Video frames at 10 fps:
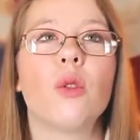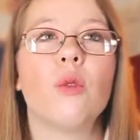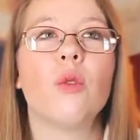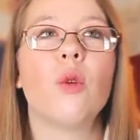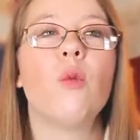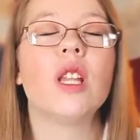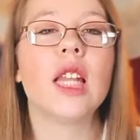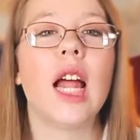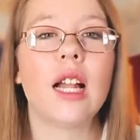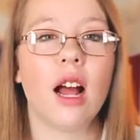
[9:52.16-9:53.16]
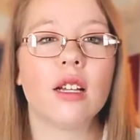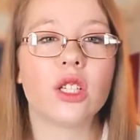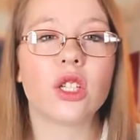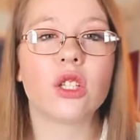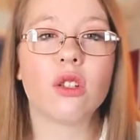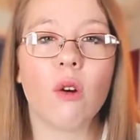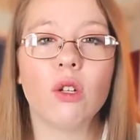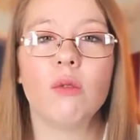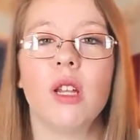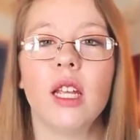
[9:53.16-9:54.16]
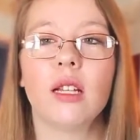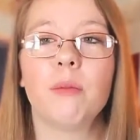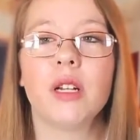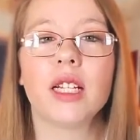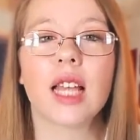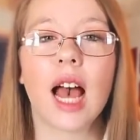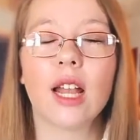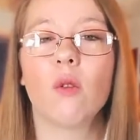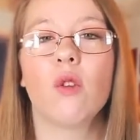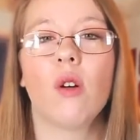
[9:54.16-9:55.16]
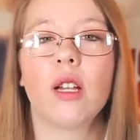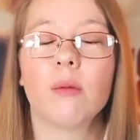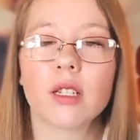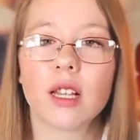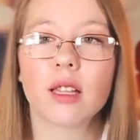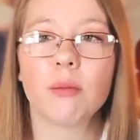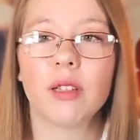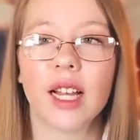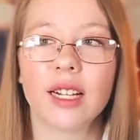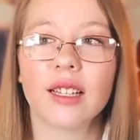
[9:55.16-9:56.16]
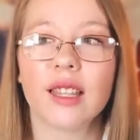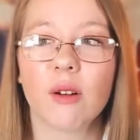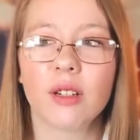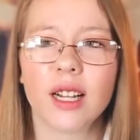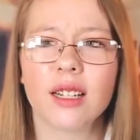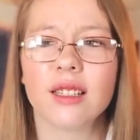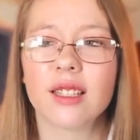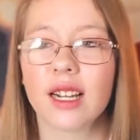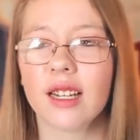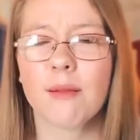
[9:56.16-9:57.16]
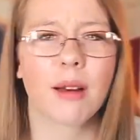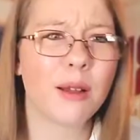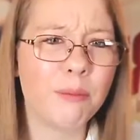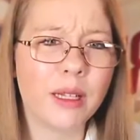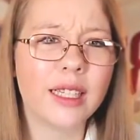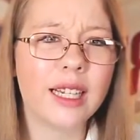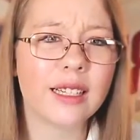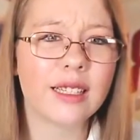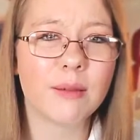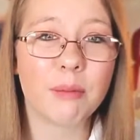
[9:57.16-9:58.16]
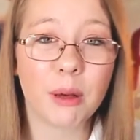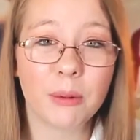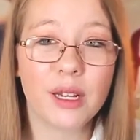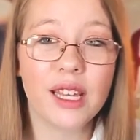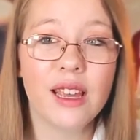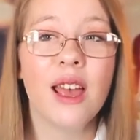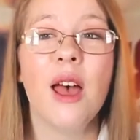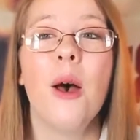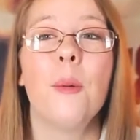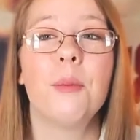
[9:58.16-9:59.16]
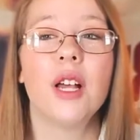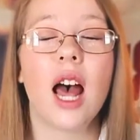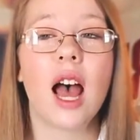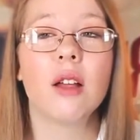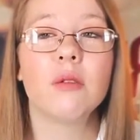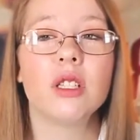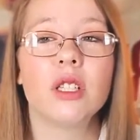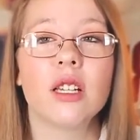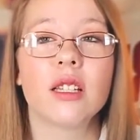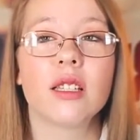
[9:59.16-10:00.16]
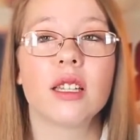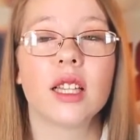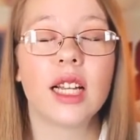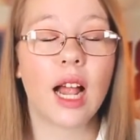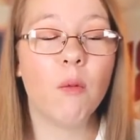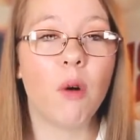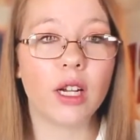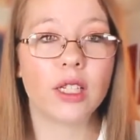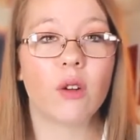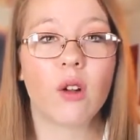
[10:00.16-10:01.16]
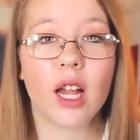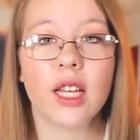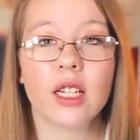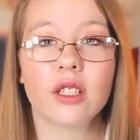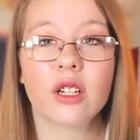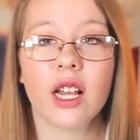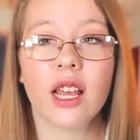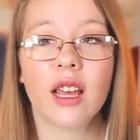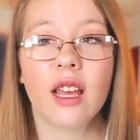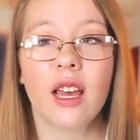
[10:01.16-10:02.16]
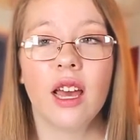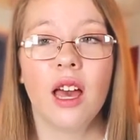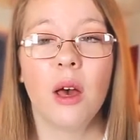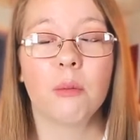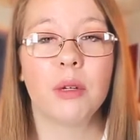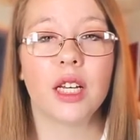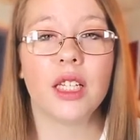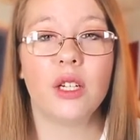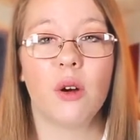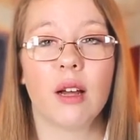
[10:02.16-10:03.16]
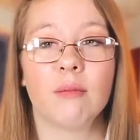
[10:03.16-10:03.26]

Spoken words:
the one that I got is just so unique because I don't know anyone else on the planet that would get excited about a belly dancing pony. But I was just, like, I wanted to cry yesterday, but, you know, I'm